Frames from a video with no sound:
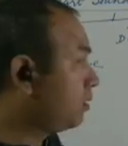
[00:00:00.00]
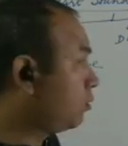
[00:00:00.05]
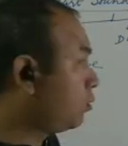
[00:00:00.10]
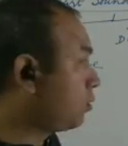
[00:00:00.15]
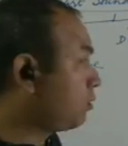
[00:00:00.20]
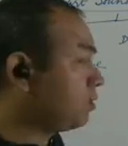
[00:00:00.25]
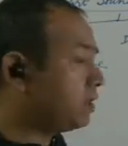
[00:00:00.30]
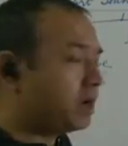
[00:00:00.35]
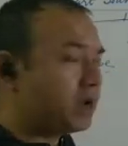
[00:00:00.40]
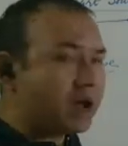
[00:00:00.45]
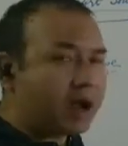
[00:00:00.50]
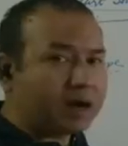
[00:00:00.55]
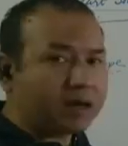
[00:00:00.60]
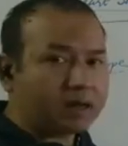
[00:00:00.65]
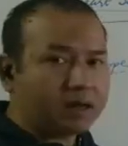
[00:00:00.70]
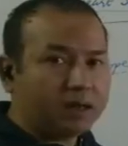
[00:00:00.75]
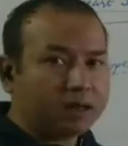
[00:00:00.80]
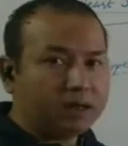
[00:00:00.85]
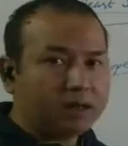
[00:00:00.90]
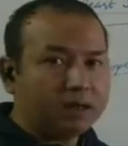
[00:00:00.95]
coronary
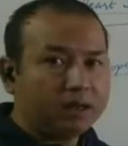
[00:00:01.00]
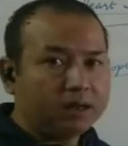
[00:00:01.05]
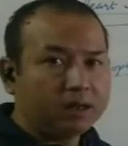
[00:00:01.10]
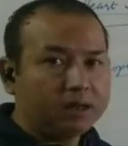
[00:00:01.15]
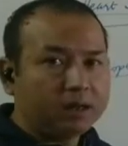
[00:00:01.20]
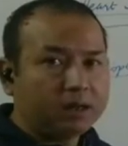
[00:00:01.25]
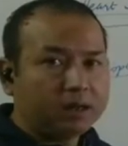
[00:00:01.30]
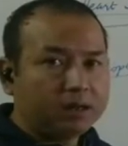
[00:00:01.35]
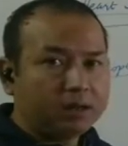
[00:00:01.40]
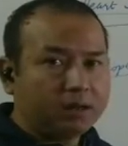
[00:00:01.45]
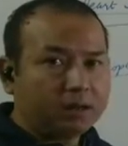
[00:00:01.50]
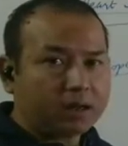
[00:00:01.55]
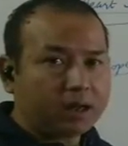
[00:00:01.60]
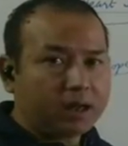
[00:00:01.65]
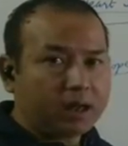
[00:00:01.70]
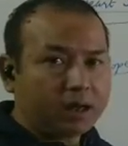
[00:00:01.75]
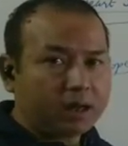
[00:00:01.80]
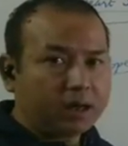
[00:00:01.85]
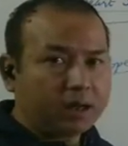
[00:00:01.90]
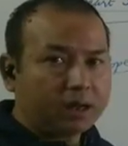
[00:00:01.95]
artery,
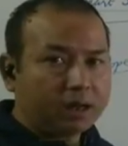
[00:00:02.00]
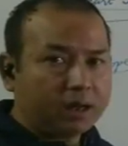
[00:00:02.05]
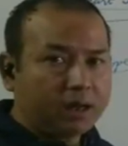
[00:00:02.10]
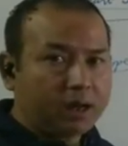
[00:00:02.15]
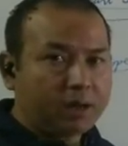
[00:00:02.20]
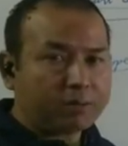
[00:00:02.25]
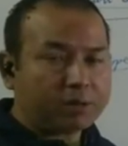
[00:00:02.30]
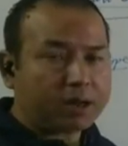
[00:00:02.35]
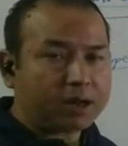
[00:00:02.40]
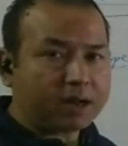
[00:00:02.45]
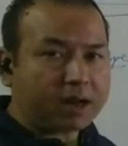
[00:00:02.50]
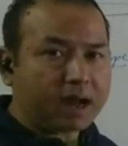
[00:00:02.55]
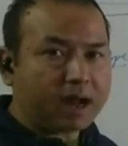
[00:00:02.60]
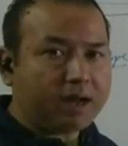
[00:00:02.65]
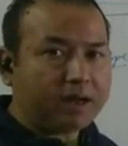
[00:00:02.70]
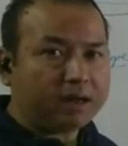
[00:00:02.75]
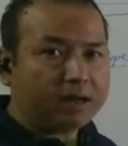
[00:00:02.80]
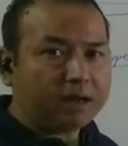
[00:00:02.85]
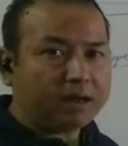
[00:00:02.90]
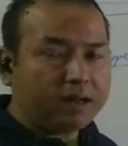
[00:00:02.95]
okay, left and
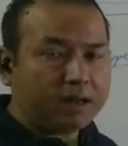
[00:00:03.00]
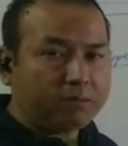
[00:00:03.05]
right.